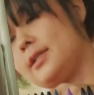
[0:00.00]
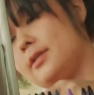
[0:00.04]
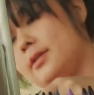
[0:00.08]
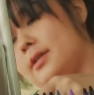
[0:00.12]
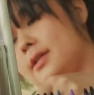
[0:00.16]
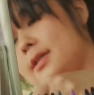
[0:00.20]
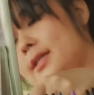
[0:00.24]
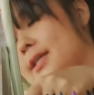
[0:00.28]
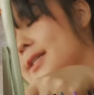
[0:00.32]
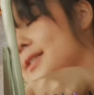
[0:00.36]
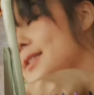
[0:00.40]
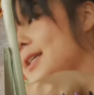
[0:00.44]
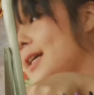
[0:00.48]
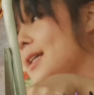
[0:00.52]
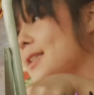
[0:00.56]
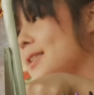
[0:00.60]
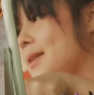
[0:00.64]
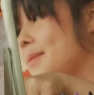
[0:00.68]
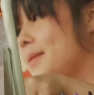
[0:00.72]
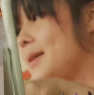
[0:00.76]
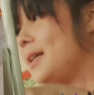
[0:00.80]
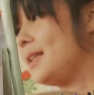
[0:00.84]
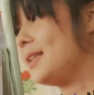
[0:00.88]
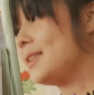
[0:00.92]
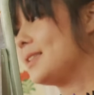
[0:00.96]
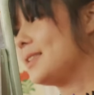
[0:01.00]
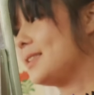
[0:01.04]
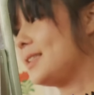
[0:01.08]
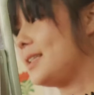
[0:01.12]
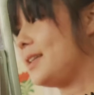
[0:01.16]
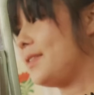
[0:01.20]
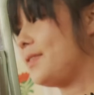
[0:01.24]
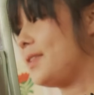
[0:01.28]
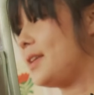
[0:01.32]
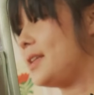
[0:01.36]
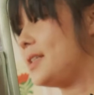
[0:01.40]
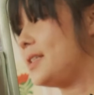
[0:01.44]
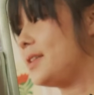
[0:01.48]
look at the exact same colors and see
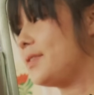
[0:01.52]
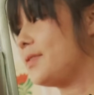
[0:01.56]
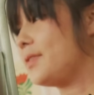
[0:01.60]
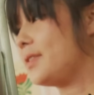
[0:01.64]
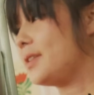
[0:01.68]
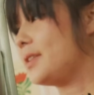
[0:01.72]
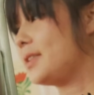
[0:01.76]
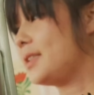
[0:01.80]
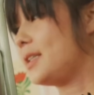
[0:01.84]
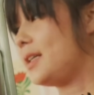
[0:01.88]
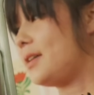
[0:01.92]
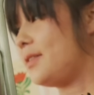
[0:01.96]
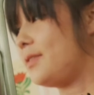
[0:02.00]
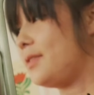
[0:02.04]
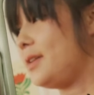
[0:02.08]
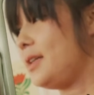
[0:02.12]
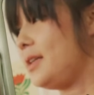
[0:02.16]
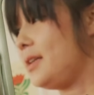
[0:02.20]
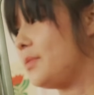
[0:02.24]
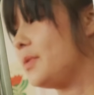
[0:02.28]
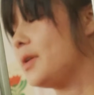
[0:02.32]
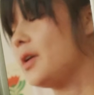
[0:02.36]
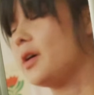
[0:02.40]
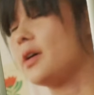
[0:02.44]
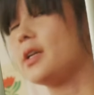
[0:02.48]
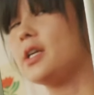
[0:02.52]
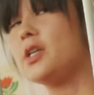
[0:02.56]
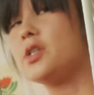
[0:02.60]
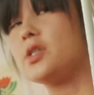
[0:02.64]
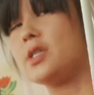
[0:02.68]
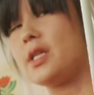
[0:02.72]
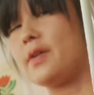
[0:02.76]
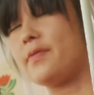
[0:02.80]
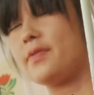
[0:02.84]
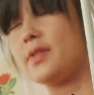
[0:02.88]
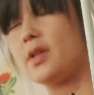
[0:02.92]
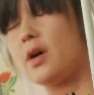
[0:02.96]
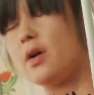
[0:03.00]
if they're different, shall we? We're not going to do
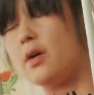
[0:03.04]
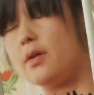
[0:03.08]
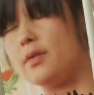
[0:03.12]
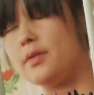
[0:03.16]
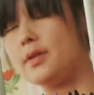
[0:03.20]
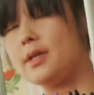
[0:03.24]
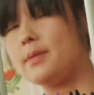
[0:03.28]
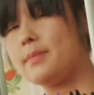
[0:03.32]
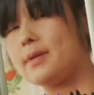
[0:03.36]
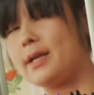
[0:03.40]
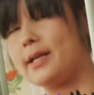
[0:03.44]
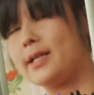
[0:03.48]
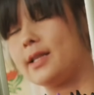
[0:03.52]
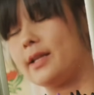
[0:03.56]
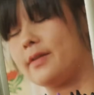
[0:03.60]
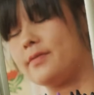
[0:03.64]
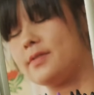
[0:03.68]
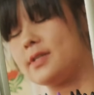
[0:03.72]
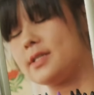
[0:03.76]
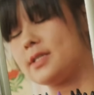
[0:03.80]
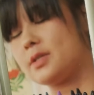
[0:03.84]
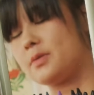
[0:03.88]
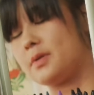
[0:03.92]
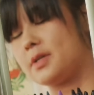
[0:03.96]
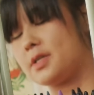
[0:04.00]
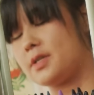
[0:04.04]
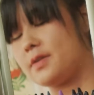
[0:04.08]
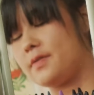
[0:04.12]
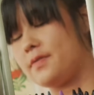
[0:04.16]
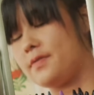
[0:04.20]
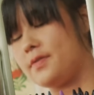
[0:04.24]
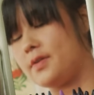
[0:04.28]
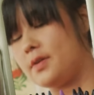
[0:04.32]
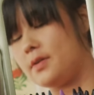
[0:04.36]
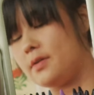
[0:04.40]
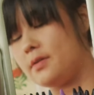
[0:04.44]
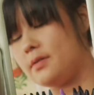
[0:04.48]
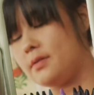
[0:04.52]
that for the whole thing, but I'd love to swatch a
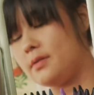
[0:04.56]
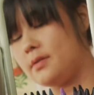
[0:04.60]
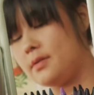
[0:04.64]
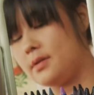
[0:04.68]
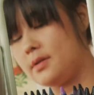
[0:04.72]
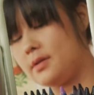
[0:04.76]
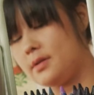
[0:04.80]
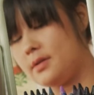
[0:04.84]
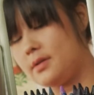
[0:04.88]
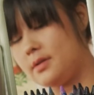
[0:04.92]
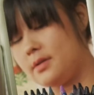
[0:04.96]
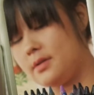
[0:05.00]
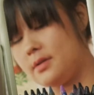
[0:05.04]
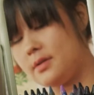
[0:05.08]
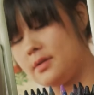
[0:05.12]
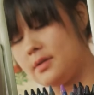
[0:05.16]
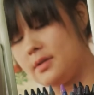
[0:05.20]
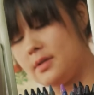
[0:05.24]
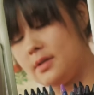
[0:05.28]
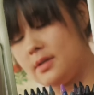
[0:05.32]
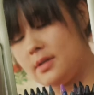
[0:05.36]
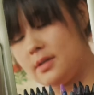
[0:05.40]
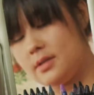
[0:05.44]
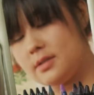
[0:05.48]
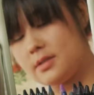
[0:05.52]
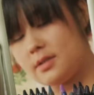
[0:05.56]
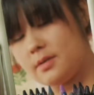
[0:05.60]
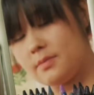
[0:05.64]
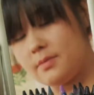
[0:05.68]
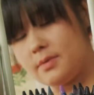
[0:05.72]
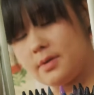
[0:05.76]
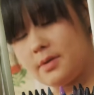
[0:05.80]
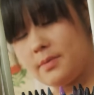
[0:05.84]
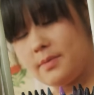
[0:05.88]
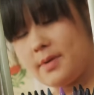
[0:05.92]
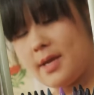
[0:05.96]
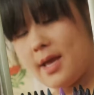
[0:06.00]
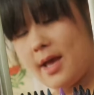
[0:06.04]
few. So what
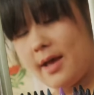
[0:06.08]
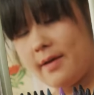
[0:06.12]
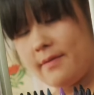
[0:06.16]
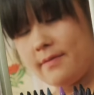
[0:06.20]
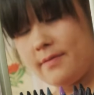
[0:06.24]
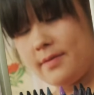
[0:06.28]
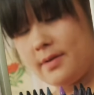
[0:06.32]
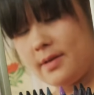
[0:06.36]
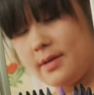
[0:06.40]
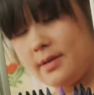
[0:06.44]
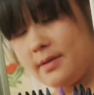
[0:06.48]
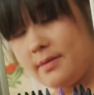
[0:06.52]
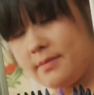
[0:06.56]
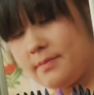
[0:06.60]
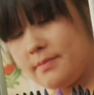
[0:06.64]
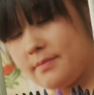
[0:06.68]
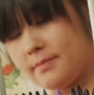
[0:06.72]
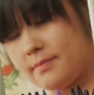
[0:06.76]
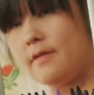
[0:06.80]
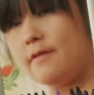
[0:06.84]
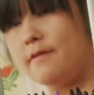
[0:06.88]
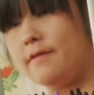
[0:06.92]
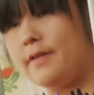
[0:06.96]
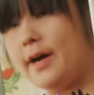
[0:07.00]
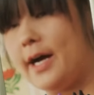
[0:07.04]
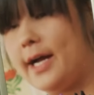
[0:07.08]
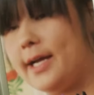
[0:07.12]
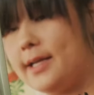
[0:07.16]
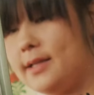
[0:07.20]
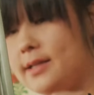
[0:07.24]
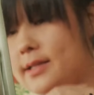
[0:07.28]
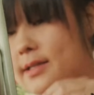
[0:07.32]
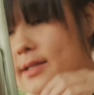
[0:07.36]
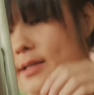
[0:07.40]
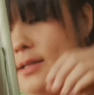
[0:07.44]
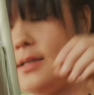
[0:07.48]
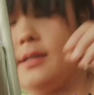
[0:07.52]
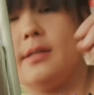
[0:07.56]
do we have here?
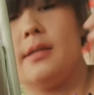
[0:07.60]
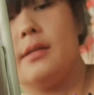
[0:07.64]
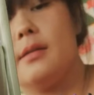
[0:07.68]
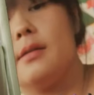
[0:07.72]
Violet.